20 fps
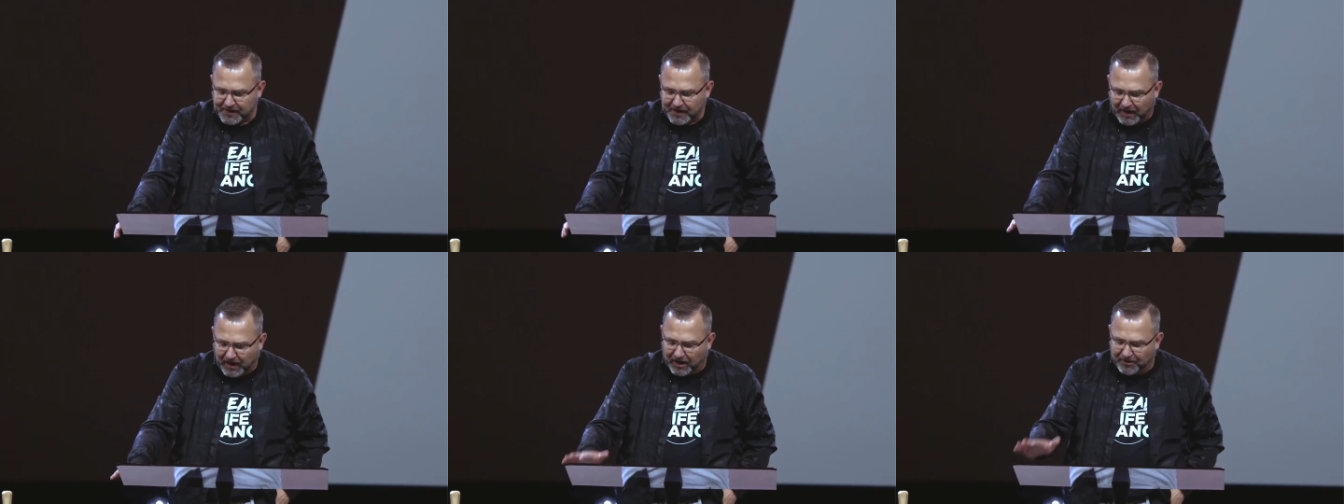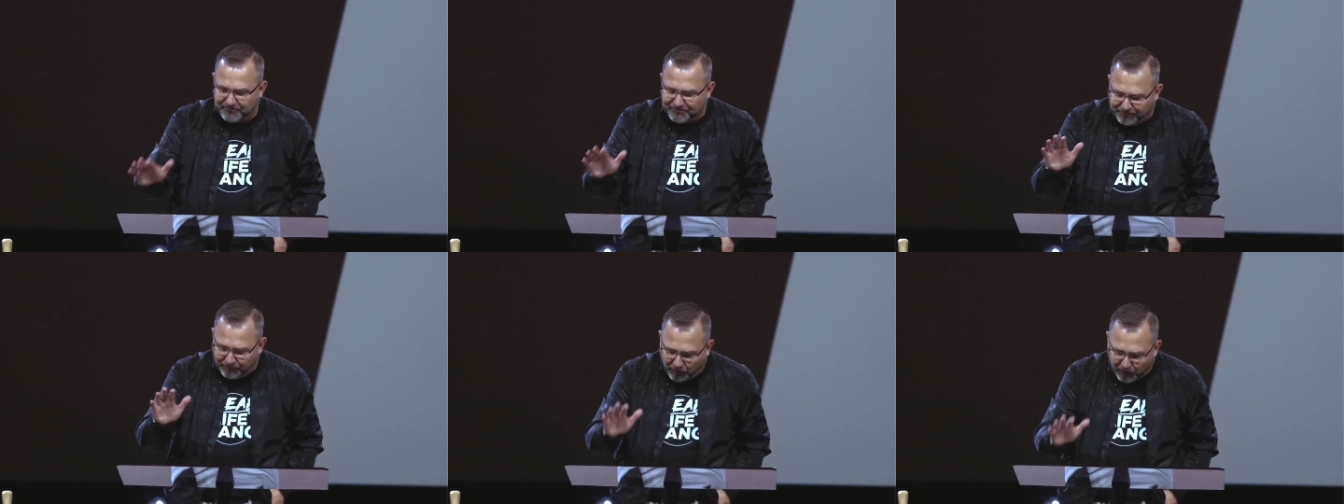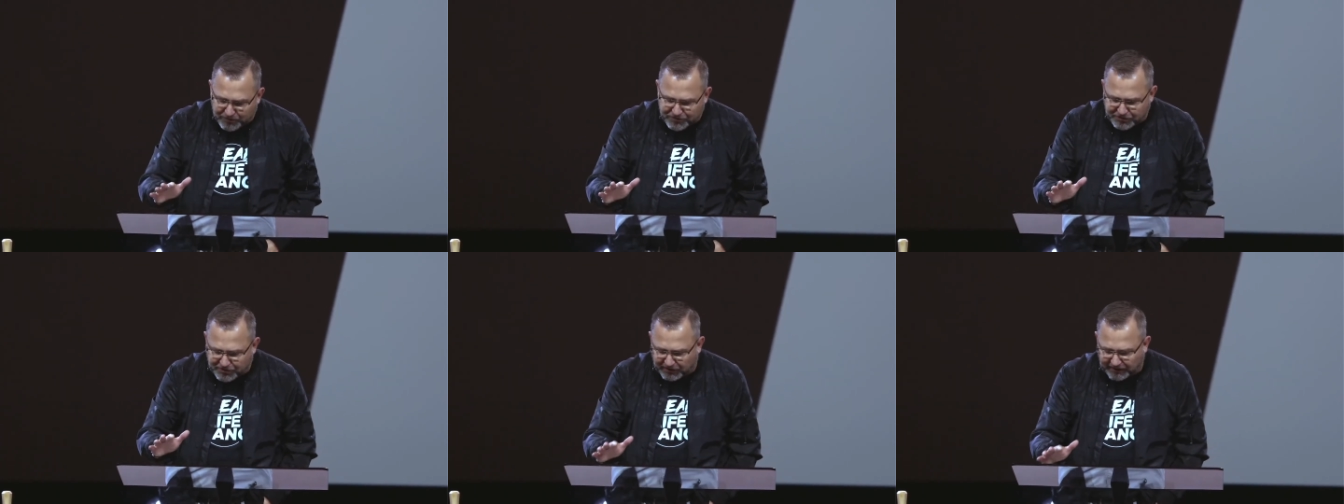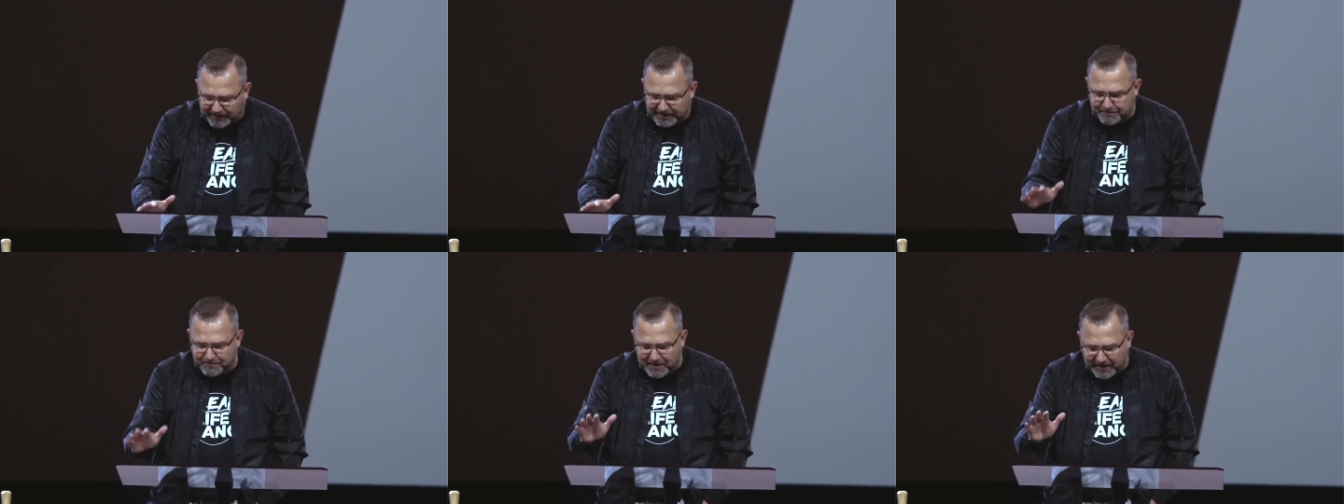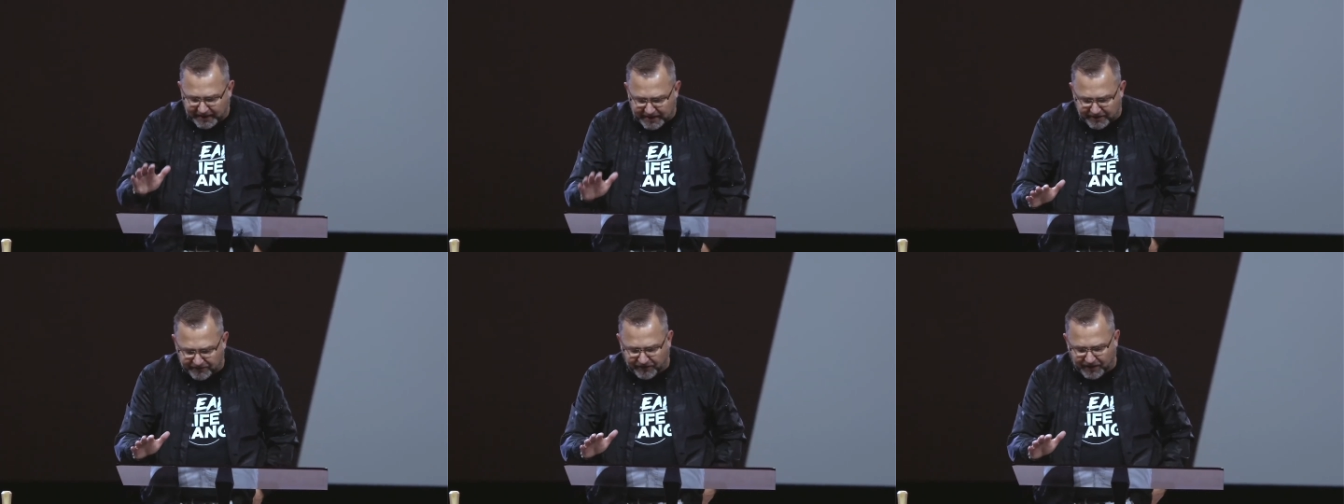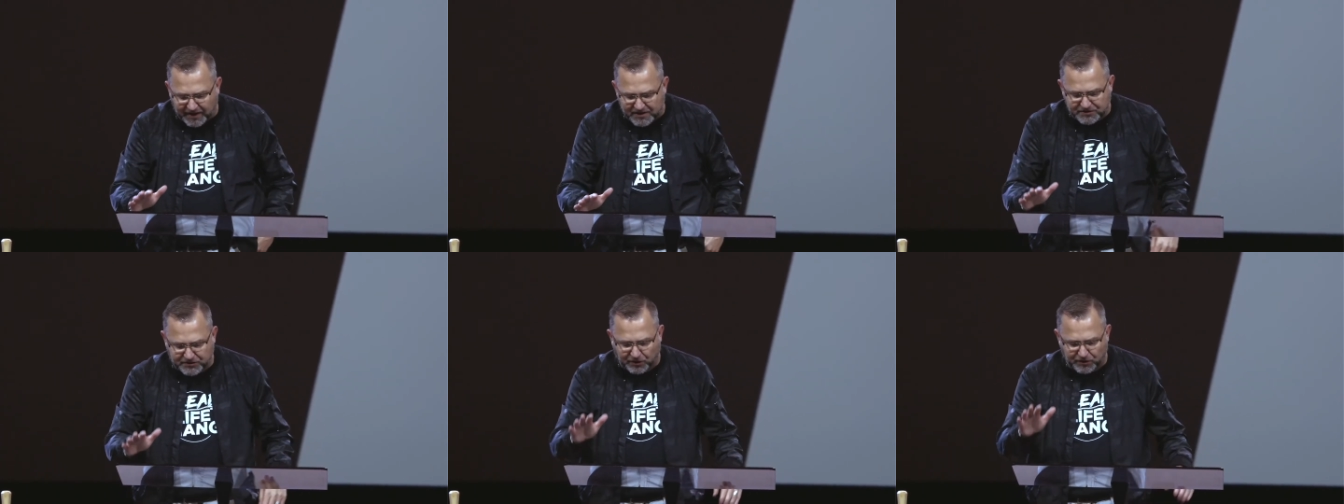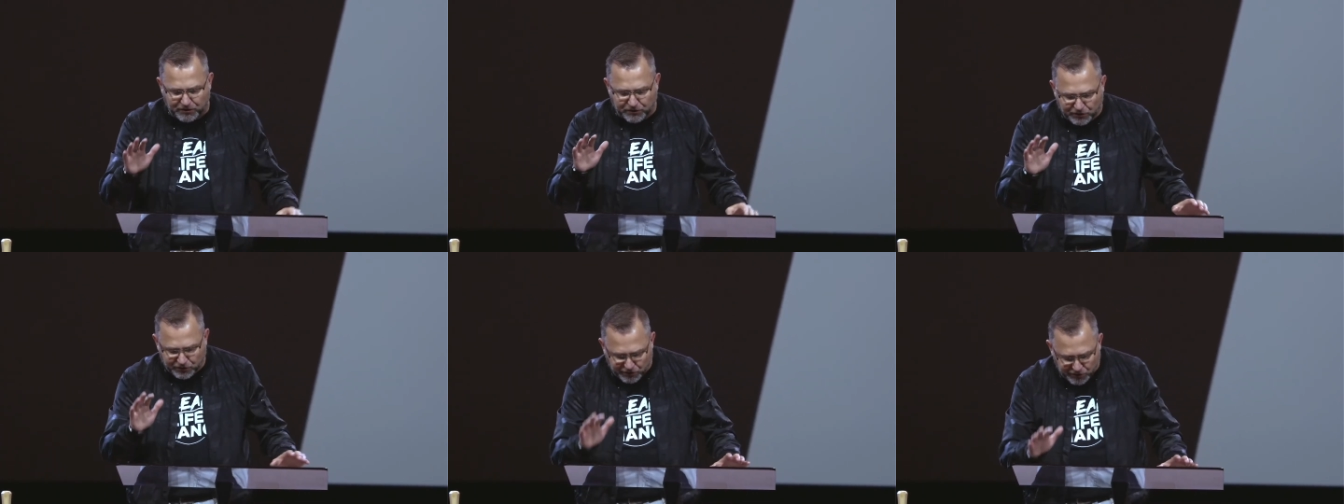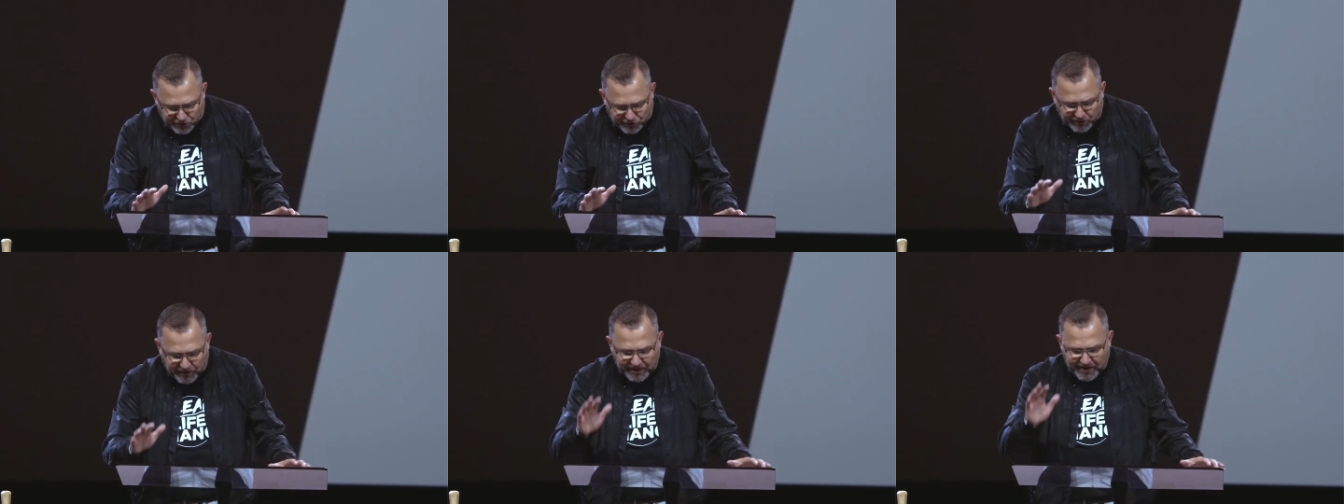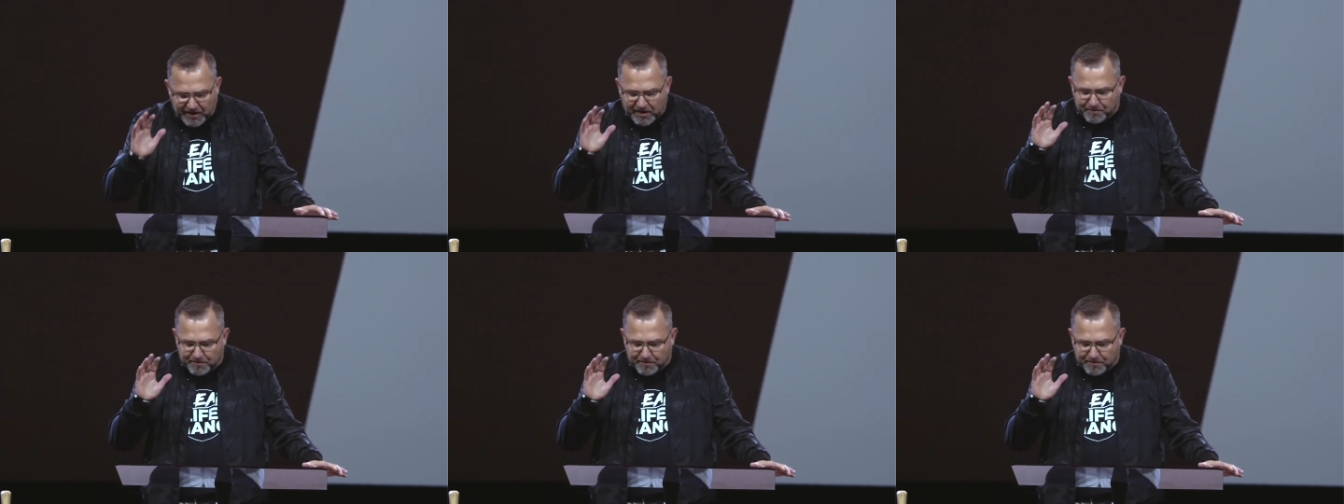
Unfortunately, many of us are too